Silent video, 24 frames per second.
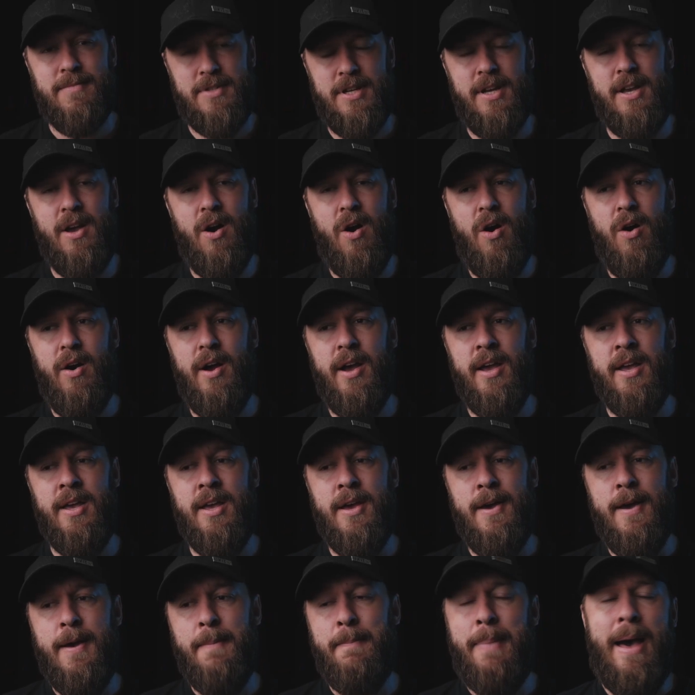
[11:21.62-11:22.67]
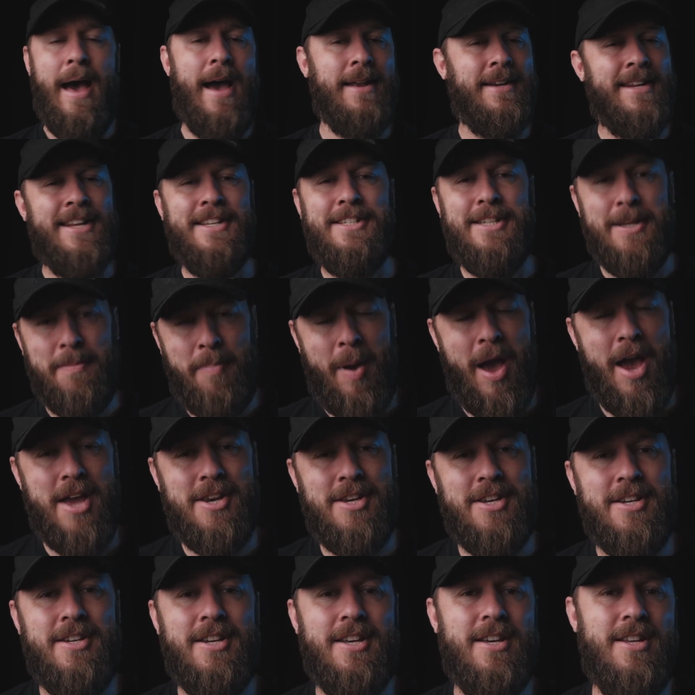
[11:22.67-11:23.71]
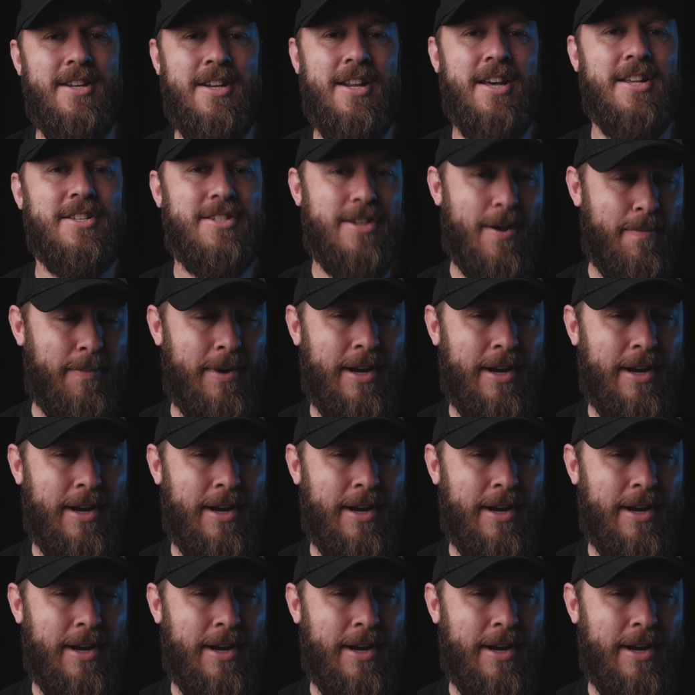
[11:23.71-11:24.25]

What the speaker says: See, I participated in some